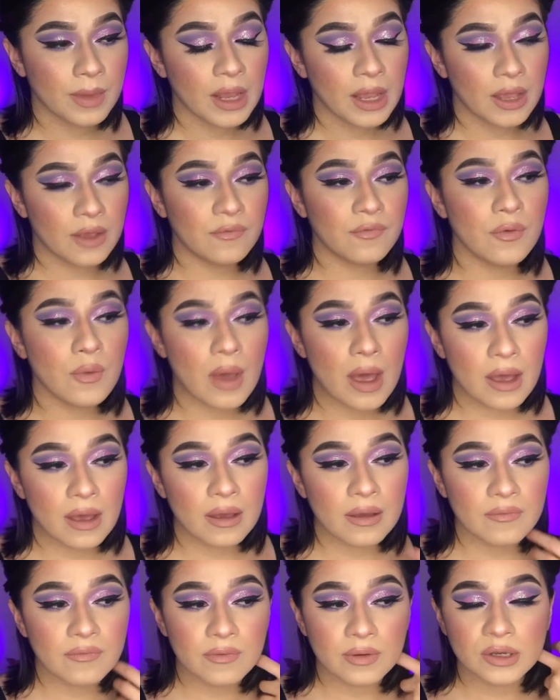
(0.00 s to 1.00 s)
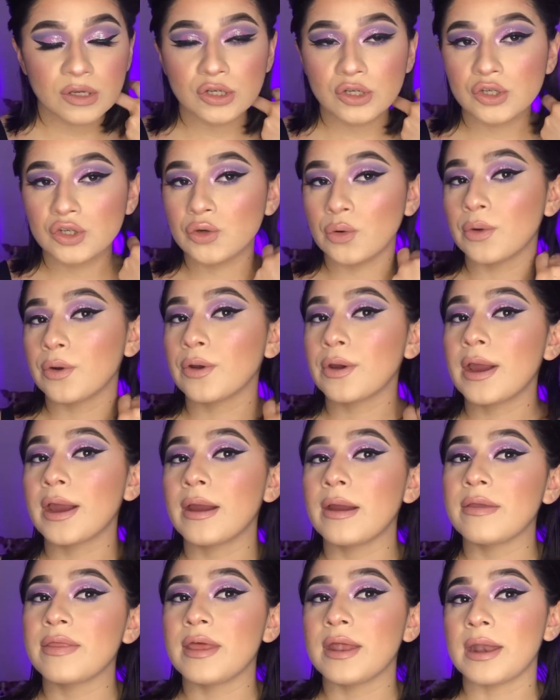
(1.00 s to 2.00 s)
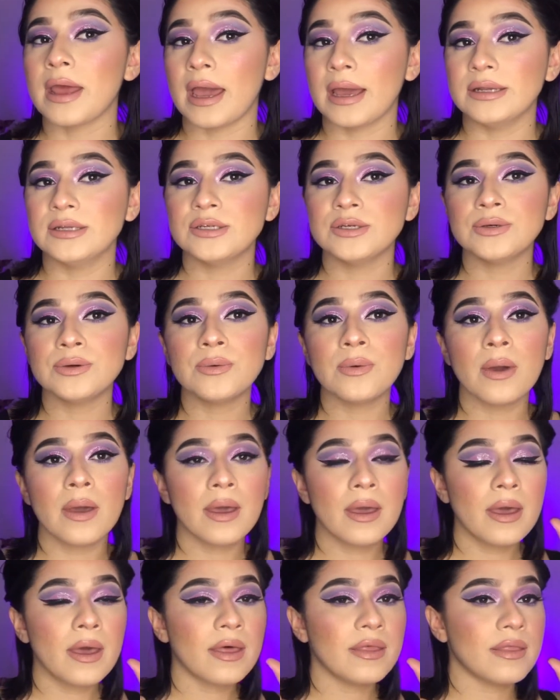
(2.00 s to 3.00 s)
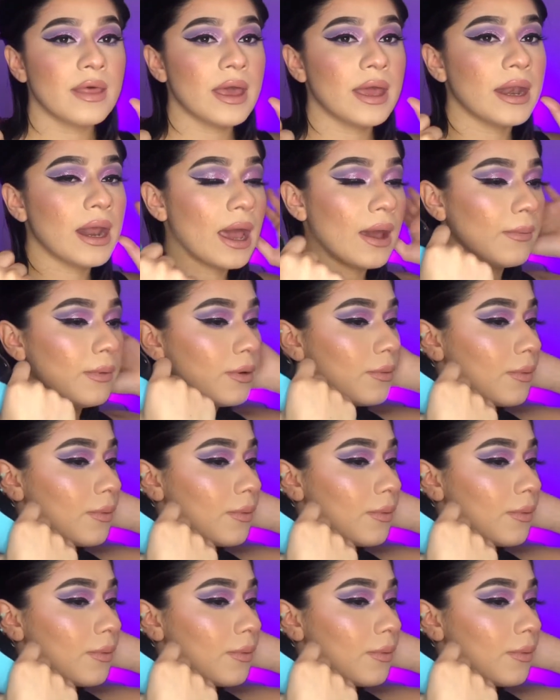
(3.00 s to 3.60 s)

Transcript: If you have shorter hair than I do, then I would